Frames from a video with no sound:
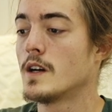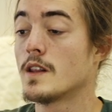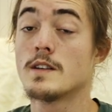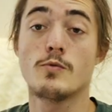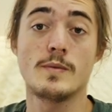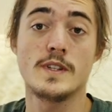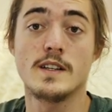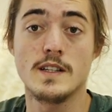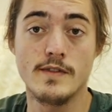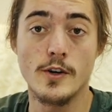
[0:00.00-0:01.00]
This website
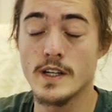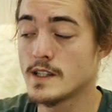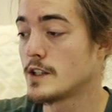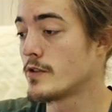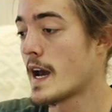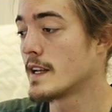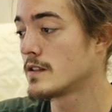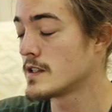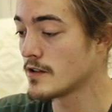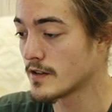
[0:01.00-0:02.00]
is very easy to
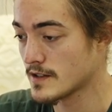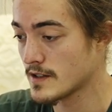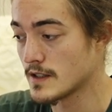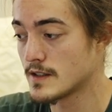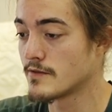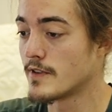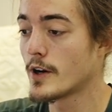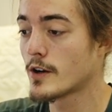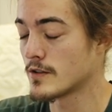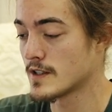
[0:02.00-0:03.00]
handle. As you can see, it's
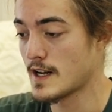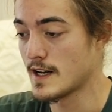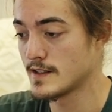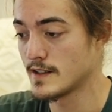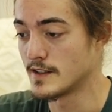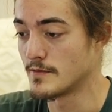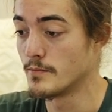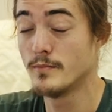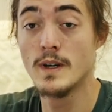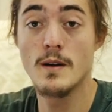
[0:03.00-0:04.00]
very concise and
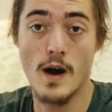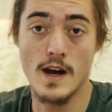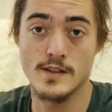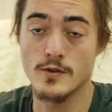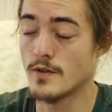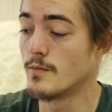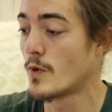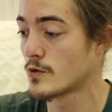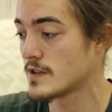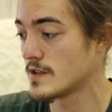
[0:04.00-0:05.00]
minimized to the
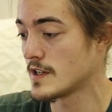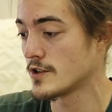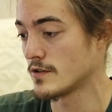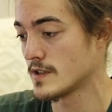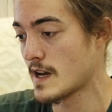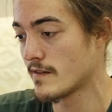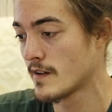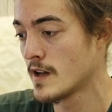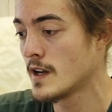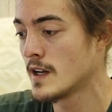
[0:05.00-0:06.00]
most essential stuff.
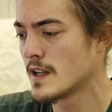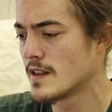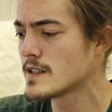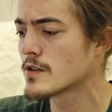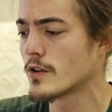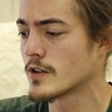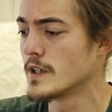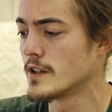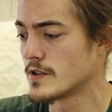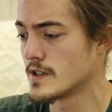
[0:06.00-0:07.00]
This is going to be
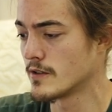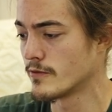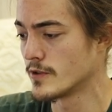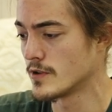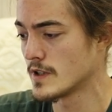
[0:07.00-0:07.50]
interesting for you.